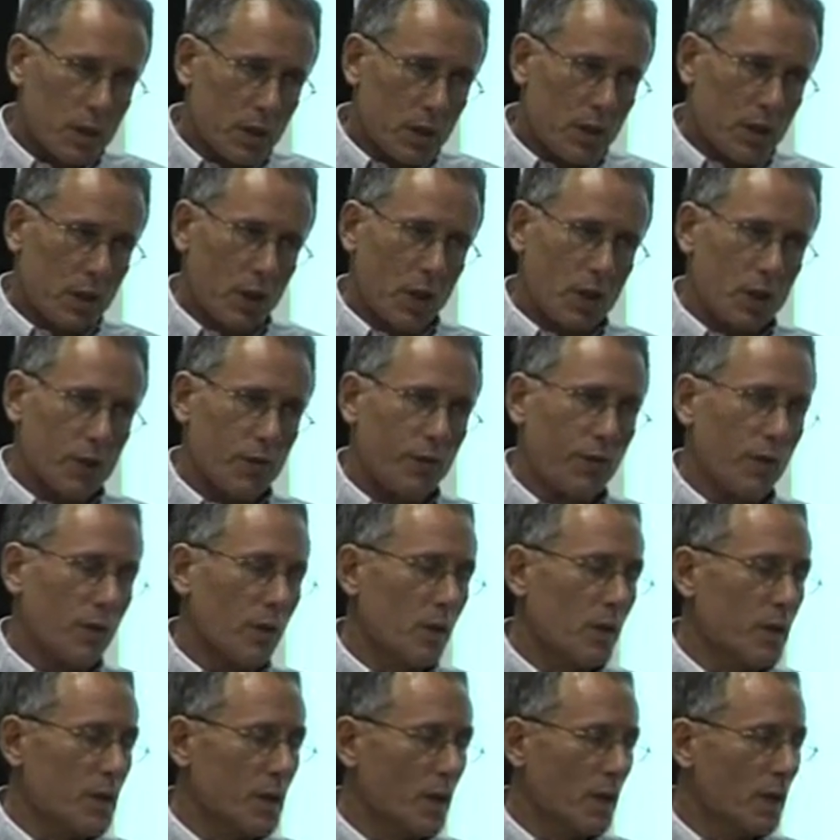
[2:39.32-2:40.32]
just
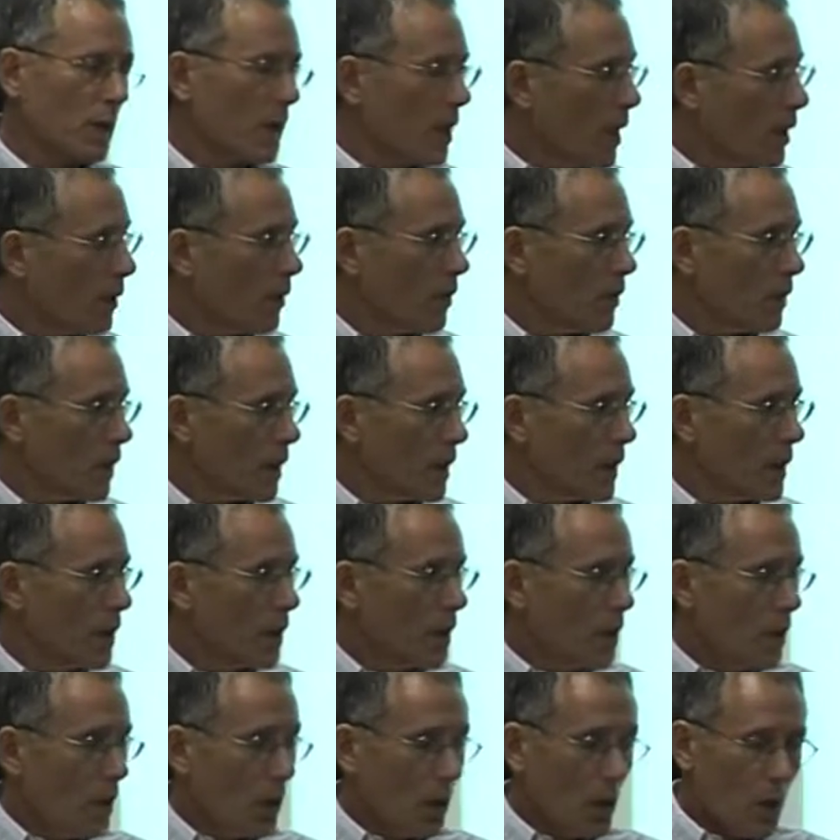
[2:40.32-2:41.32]
focusing narrowly
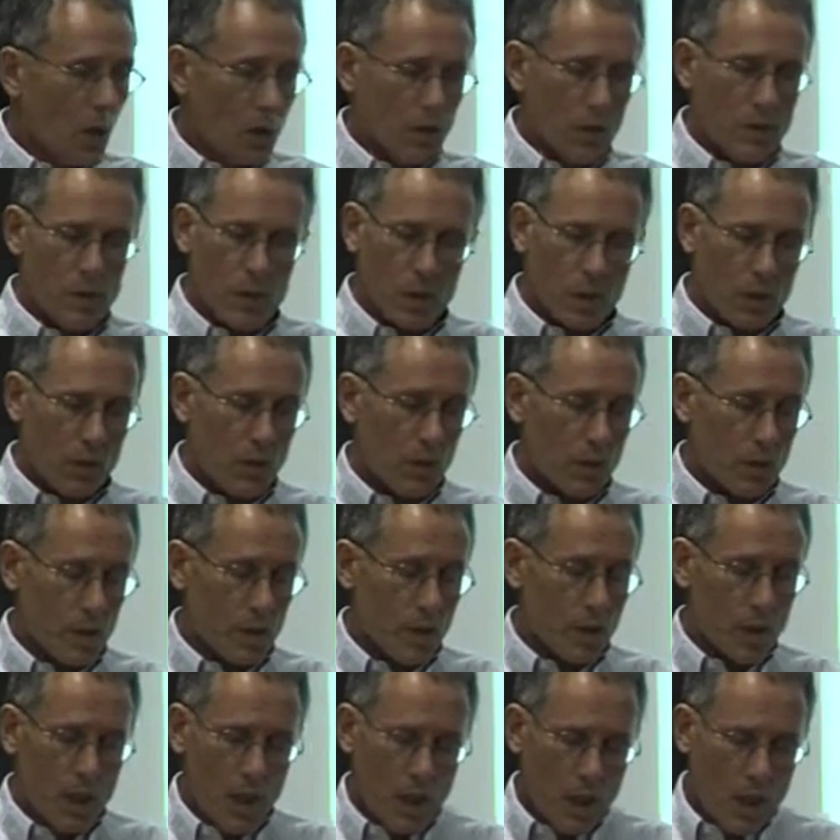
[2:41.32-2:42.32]
on skills,
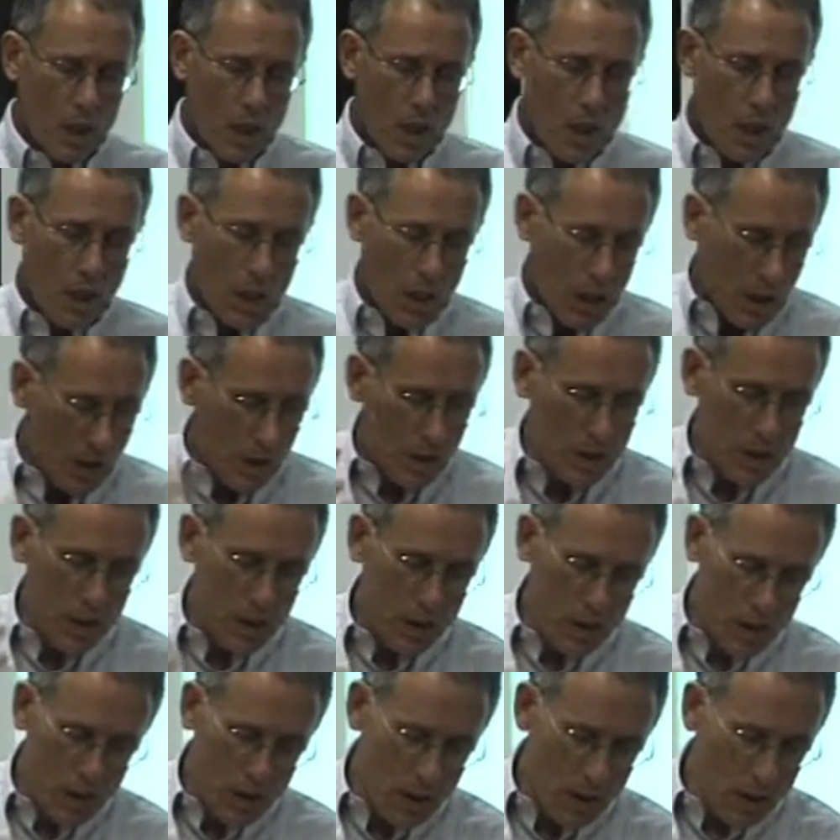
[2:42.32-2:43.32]

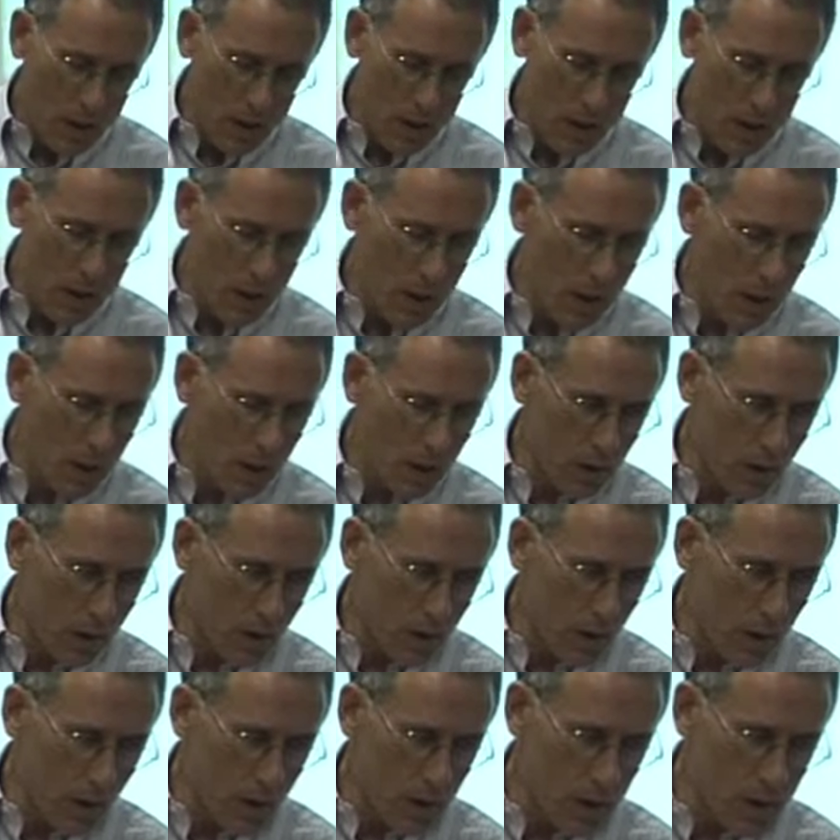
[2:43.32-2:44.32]
as I argued
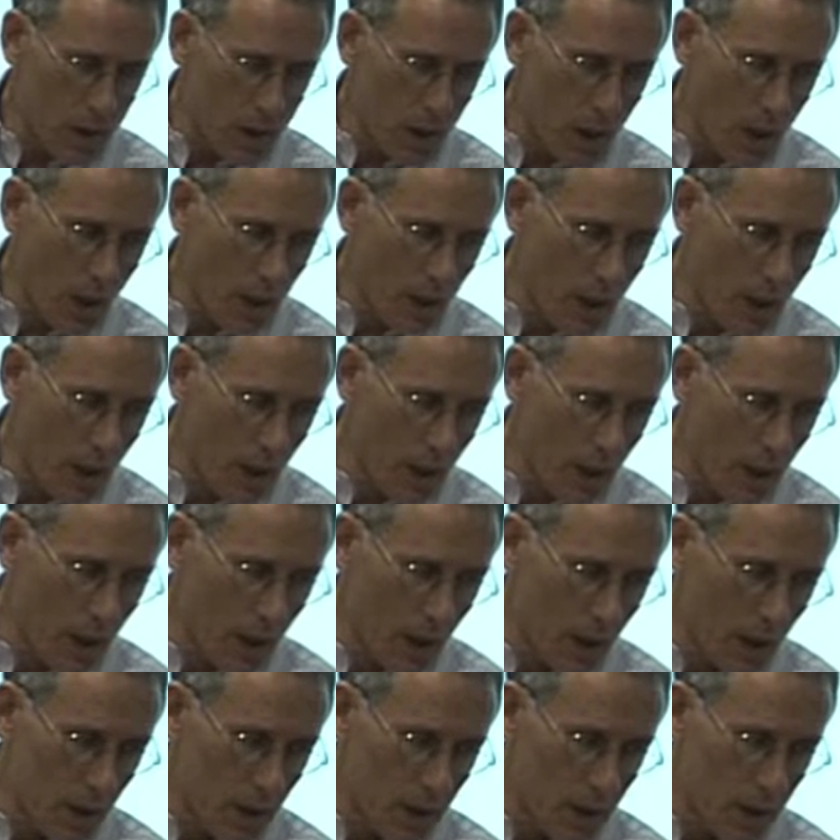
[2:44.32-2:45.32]
at the start, I
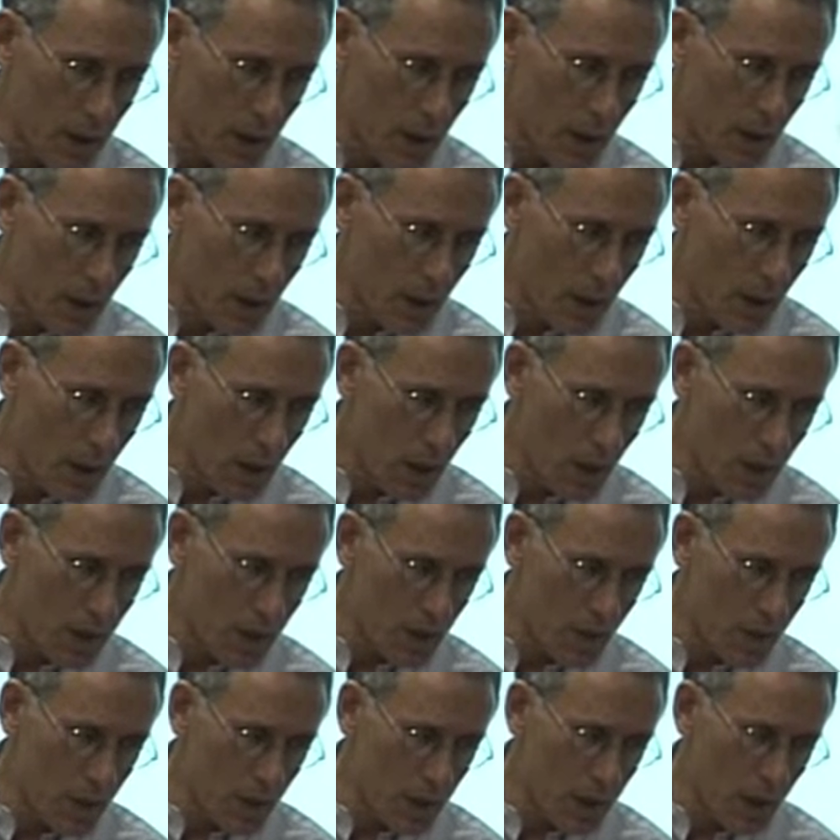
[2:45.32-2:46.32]
think is
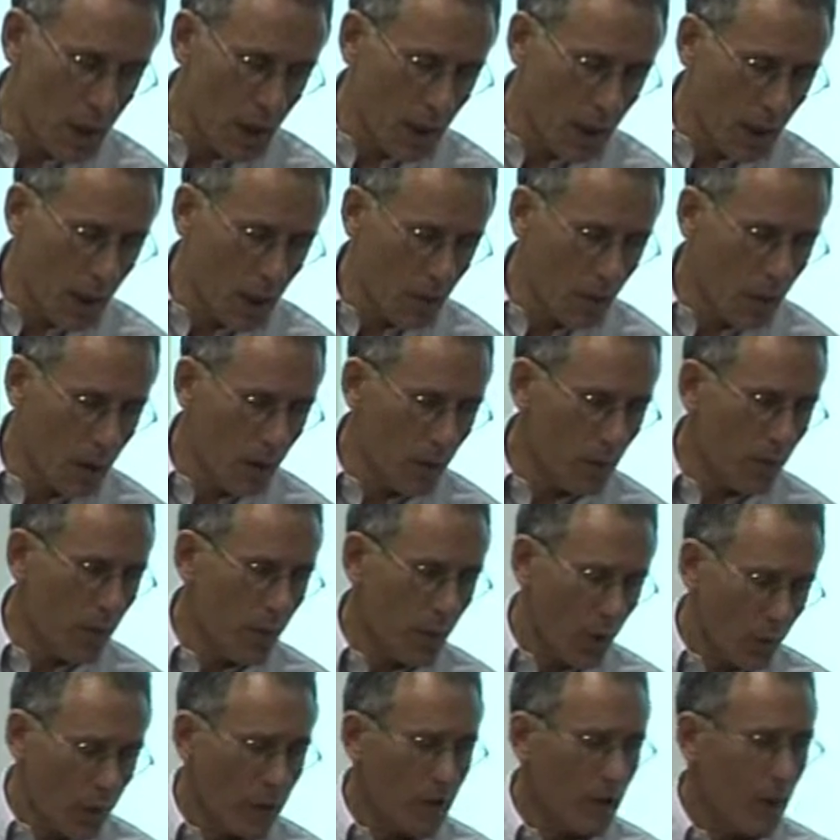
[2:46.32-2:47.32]
a mistake. You
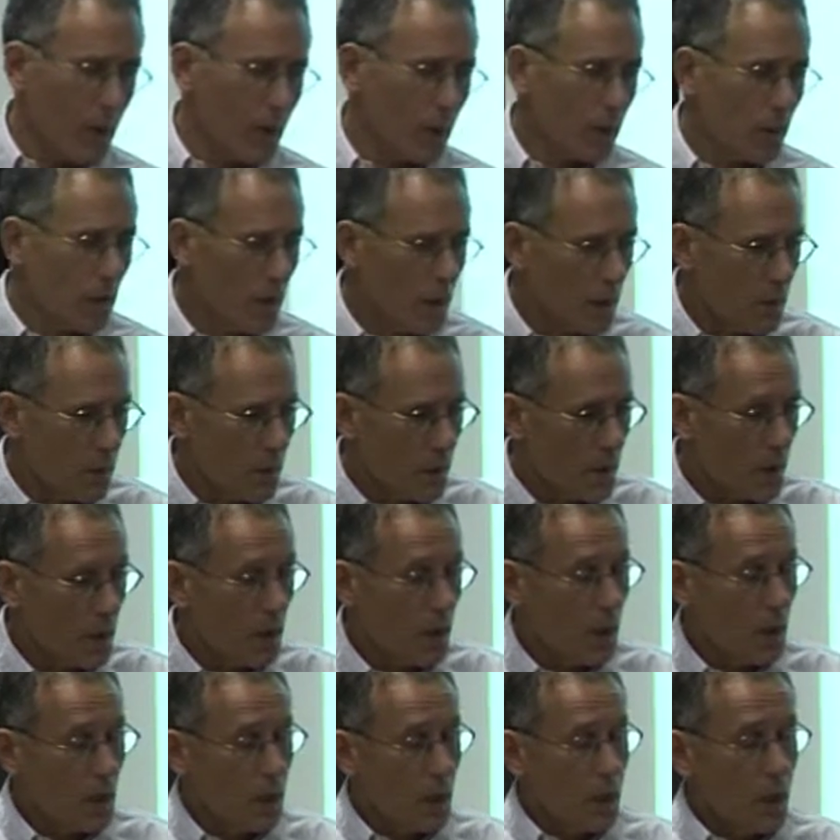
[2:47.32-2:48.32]
probably don't need me
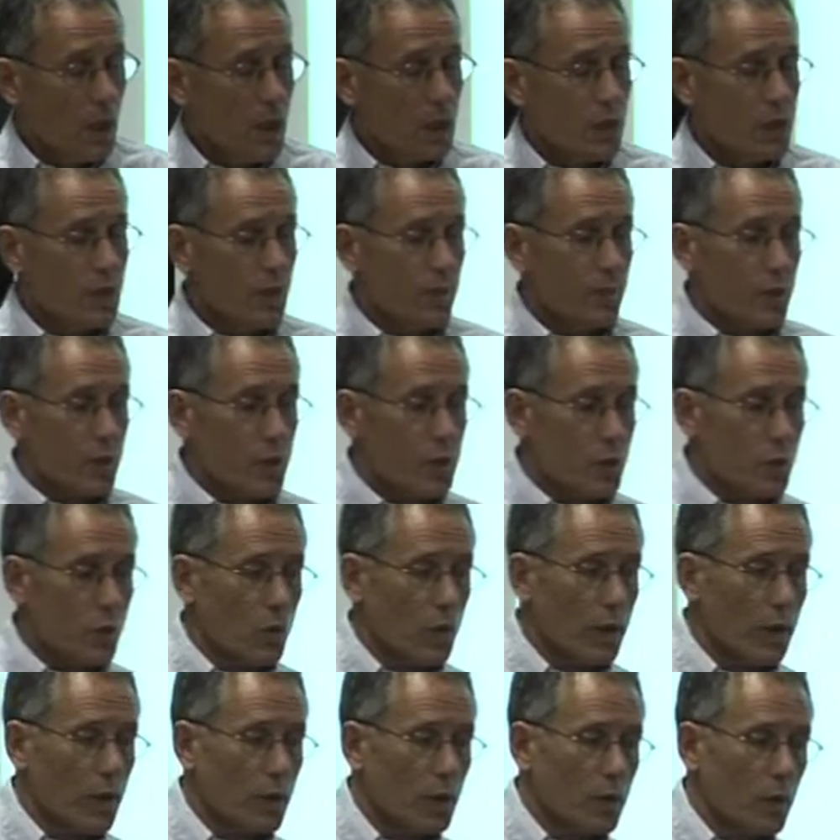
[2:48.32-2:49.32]
to
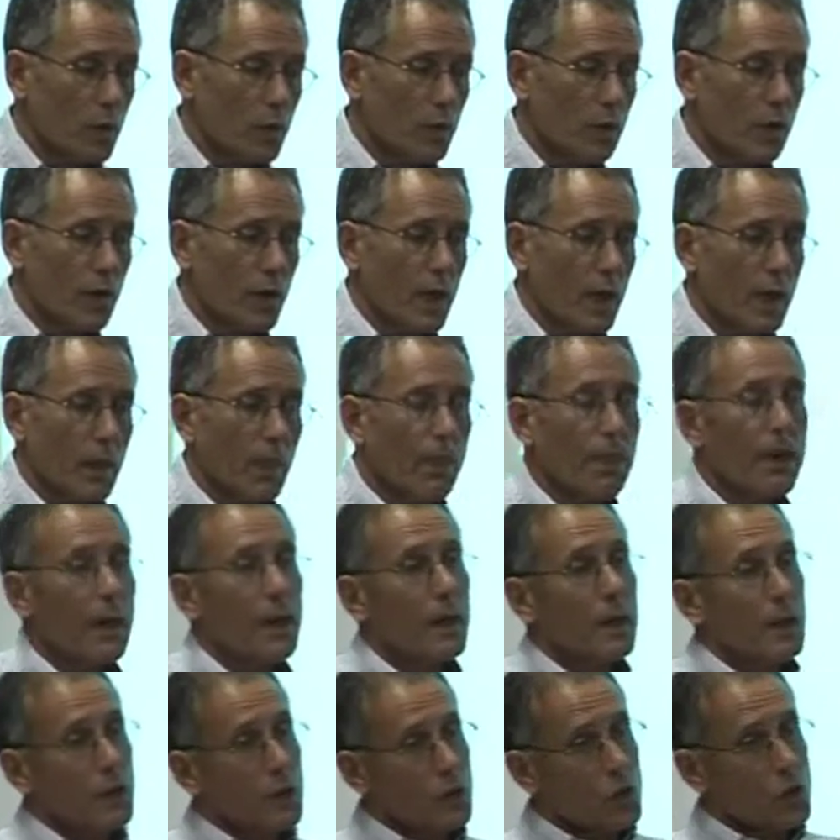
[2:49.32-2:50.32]
persuade you of that.
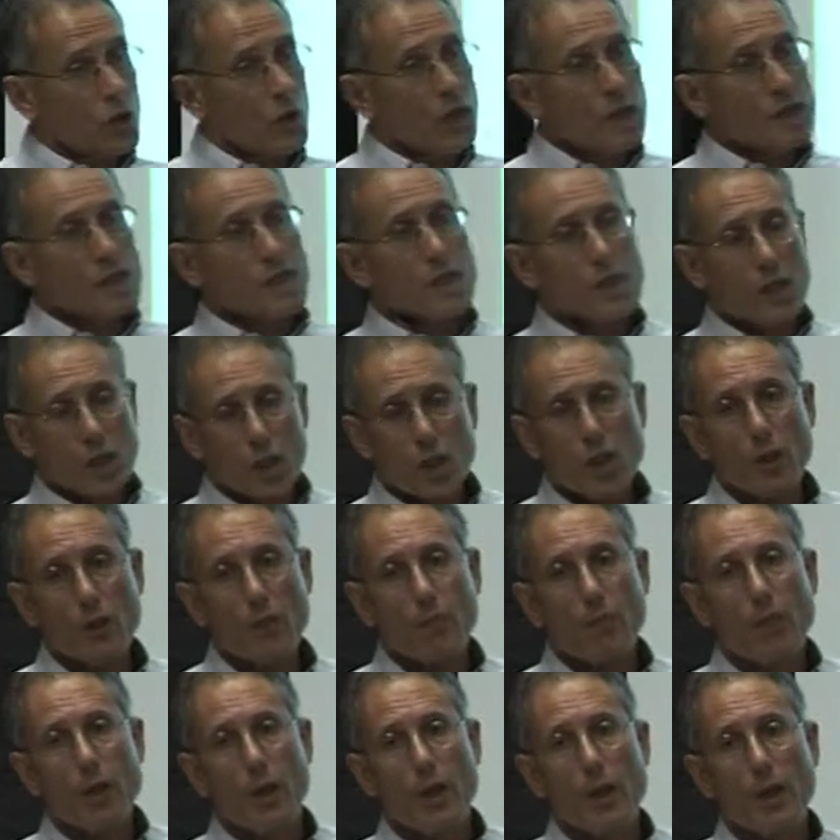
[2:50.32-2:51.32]
The transition
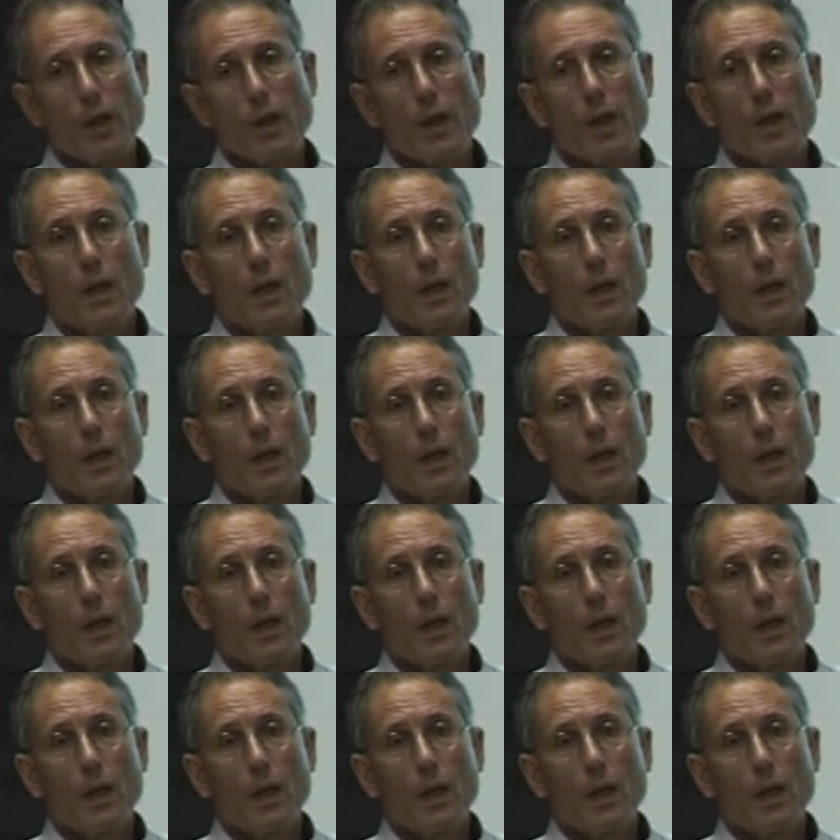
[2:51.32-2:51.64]
point